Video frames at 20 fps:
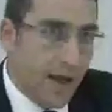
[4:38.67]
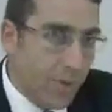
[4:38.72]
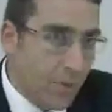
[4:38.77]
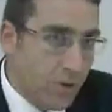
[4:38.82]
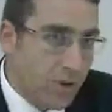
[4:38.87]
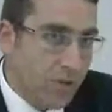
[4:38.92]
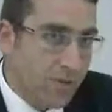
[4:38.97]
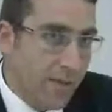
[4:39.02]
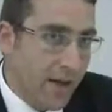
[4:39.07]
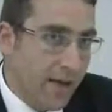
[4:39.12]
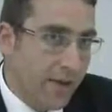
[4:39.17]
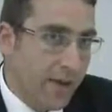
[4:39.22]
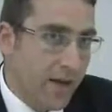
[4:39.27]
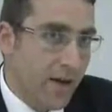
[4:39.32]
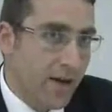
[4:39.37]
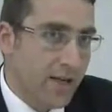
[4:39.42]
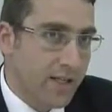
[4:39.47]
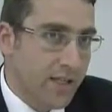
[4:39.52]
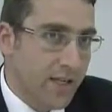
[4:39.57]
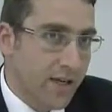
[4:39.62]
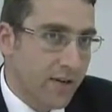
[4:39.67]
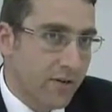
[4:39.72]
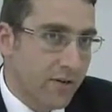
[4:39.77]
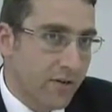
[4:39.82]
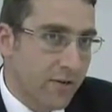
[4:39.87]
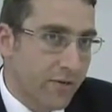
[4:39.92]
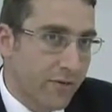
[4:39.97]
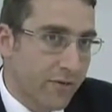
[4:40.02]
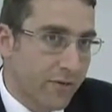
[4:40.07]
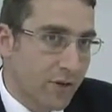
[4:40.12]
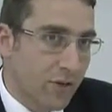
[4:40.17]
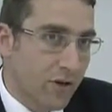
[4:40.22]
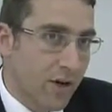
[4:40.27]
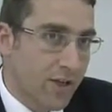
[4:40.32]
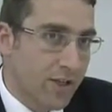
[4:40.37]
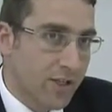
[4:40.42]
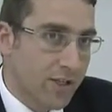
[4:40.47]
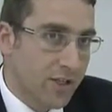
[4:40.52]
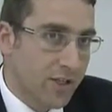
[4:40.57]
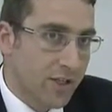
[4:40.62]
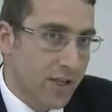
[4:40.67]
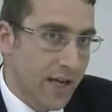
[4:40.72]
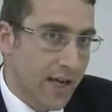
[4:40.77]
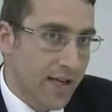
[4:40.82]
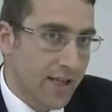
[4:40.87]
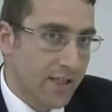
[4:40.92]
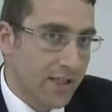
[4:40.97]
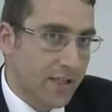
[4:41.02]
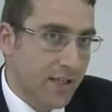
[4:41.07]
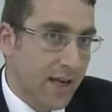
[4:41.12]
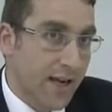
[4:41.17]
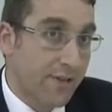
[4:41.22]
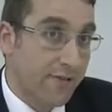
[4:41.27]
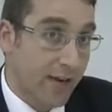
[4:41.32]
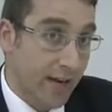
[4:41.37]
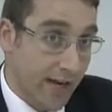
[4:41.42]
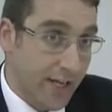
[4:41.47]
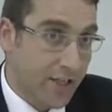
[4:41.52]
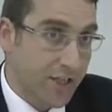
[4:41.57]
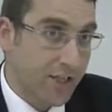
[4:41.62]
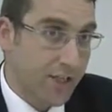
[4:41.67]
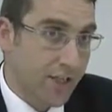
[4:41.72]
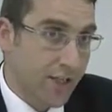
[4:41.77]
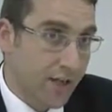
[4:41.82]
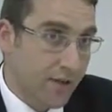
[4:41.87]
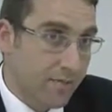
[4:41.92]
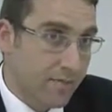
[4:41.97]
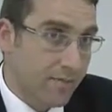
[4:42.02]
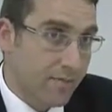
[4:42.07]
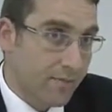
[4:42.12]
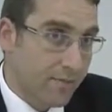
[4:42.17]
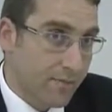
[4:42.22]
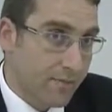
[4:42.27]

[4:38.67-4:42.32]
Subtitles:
And what about the idea of trusts as a relationship?